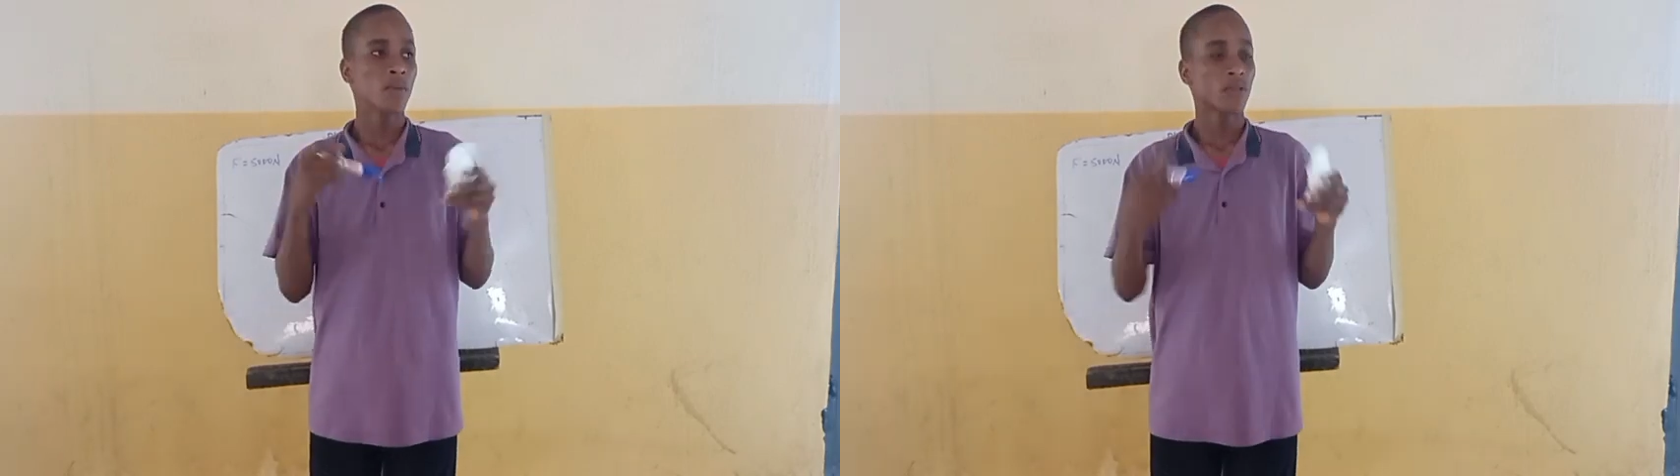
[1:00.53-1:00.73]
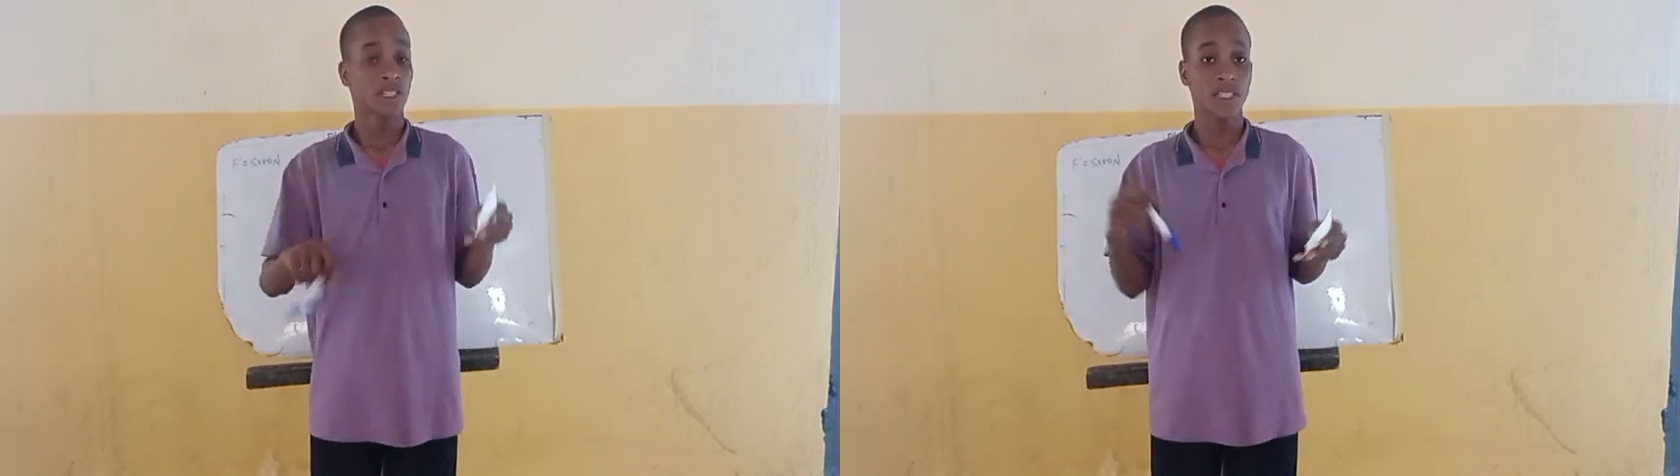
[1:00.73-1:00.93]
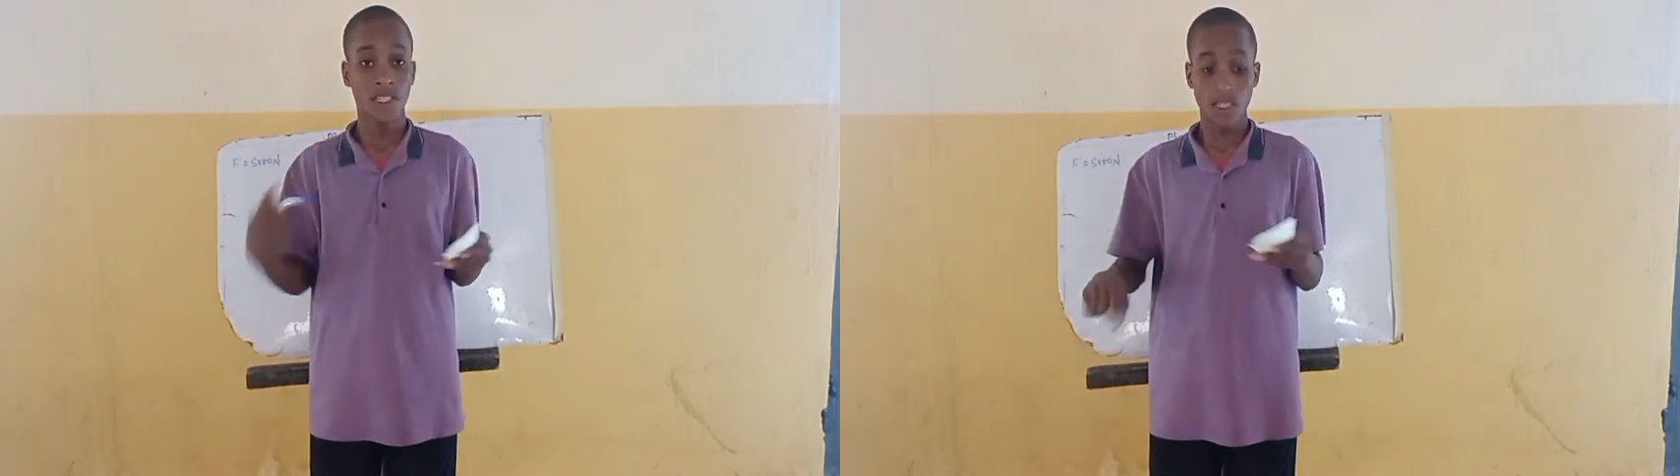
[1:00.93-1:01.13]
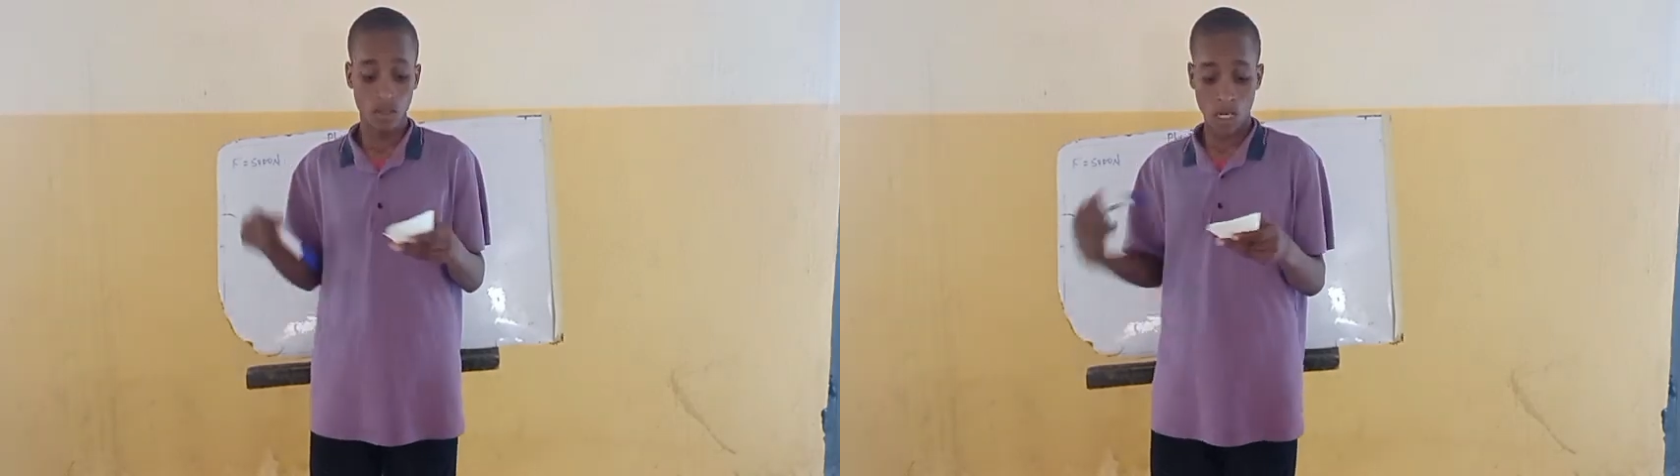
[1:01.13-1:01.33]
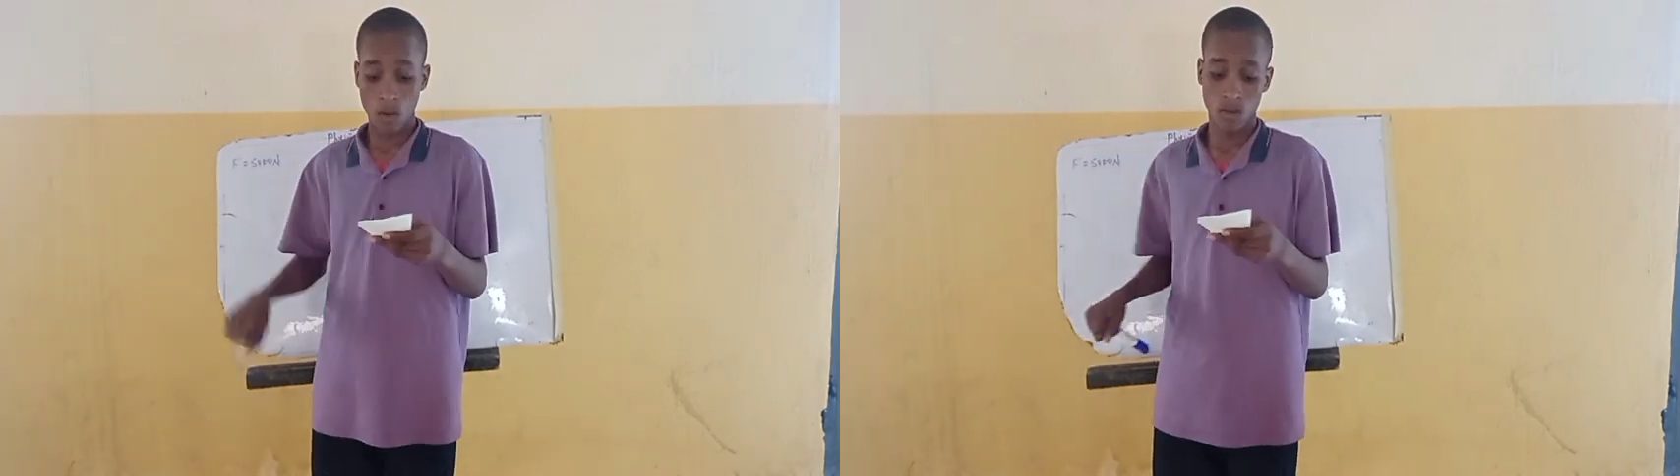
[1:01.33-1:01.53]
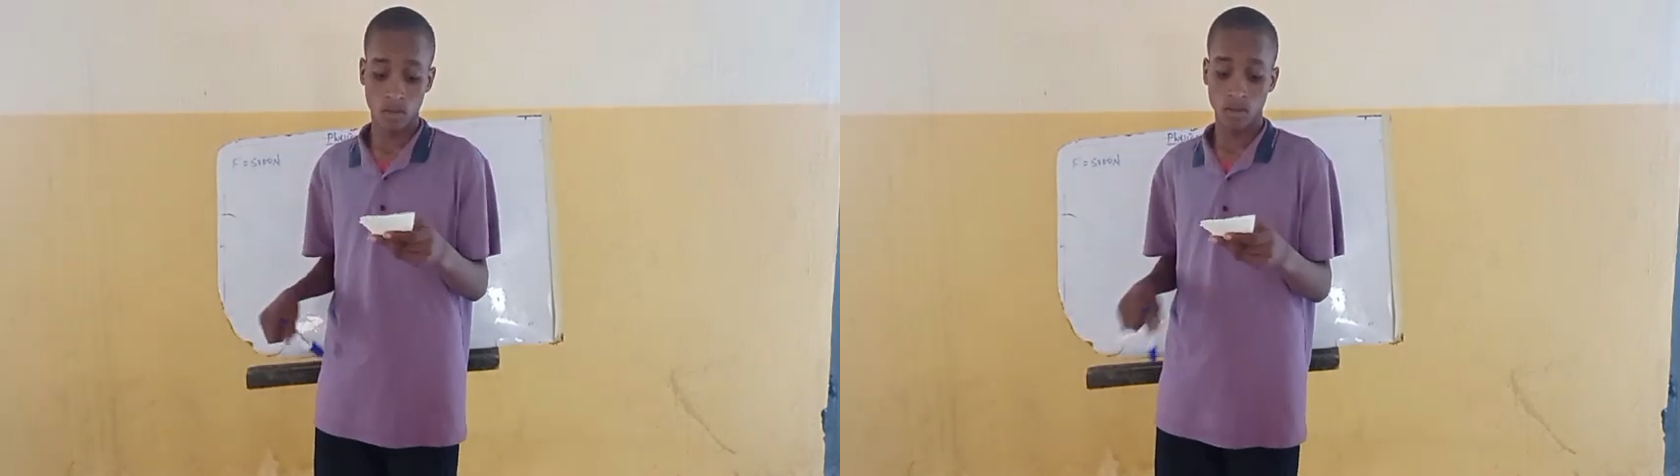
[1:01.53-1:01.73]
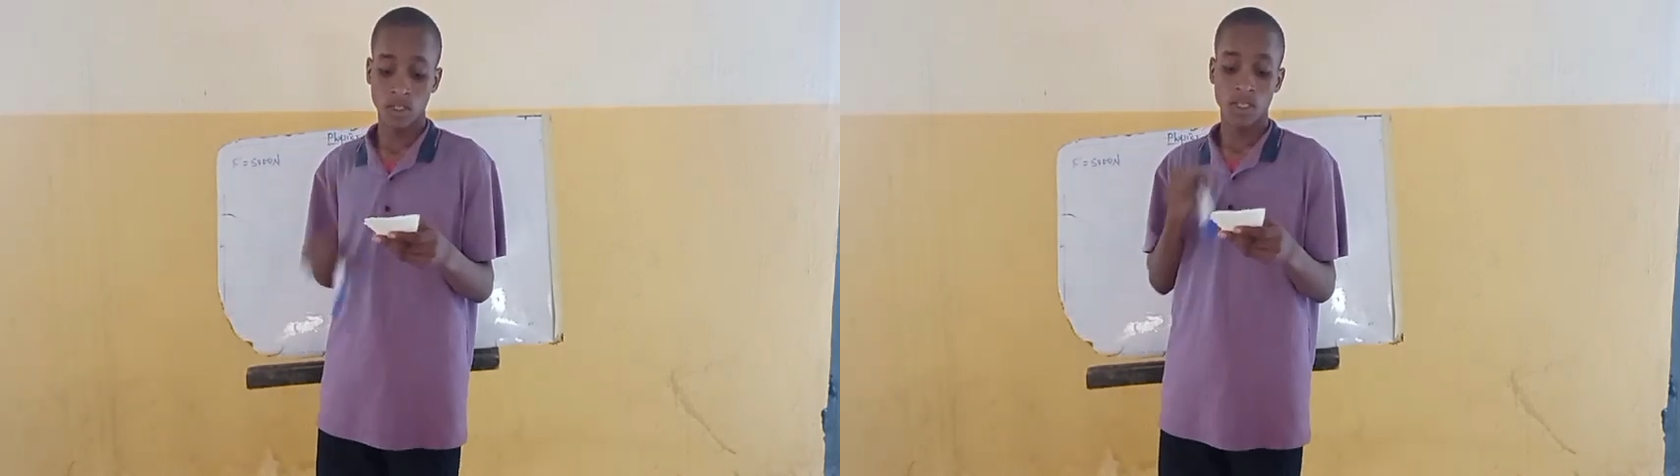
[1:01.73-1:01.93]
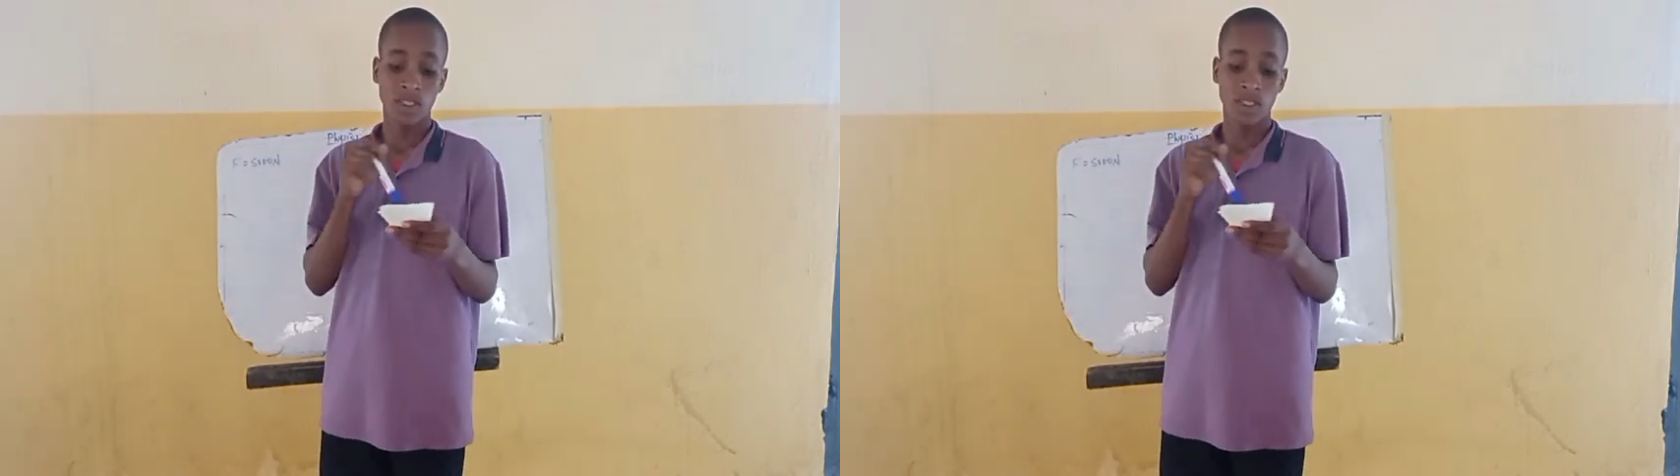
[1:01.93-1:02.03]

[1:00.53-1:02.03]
But in this other one,